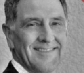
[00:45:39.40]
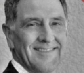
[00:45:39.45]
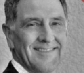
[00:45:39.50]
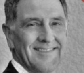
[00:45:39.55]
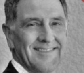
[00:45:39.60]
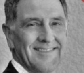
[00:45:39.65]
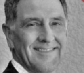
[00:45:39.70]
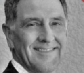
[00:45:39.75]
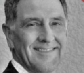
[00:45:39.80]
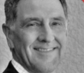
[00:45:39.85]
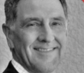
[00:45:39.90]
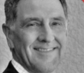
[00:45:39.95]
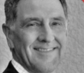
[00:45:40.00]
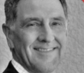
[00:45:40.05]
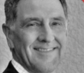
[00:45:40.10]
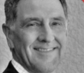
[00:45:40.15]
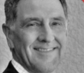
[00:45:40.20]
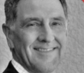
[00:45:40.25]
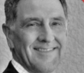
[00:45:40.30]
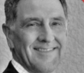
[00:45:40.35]

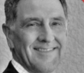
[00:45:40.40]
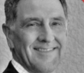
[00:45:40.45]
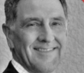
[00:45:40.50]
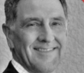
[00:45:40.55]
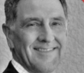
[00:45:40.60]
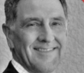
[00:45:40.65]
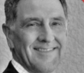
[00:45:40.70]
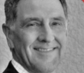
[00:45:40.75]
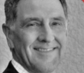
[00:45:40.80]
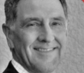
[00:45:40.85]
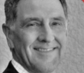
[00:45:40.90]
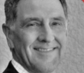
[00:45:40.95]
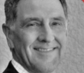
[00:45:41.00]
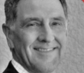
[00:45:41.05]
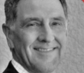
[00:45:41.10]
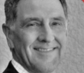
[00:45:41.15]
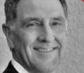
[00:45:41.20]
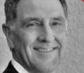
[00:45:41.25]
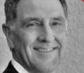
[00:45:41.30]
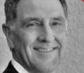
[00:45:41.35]

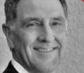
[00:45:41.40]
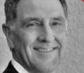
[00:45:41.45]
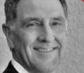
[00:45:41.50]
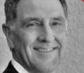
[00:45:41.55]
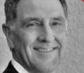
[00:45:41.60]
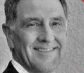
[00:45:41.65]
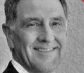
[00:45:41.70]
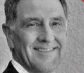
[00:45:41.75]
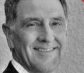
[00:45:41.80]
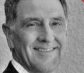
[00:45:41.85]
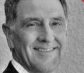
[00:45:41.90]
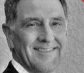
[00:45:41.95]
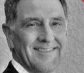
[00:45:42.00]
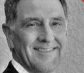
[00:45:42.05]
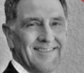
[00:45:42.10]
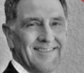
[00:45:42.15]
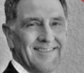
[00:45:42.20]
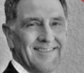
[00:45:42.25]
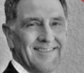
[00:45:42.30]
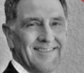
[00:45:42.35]

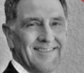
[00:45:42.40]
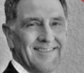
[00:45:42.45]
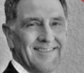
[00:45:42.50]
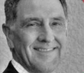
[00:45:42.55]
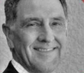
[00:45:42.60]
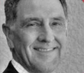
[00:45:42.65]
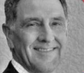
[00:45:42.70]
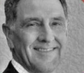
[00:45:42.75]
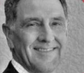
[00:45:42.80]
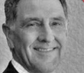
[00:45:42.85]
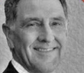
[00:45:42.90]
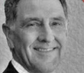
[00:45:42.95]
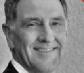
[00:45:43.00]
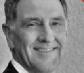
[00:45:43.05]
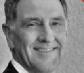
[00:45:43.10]
The face doesn't move, so there is nothing to read.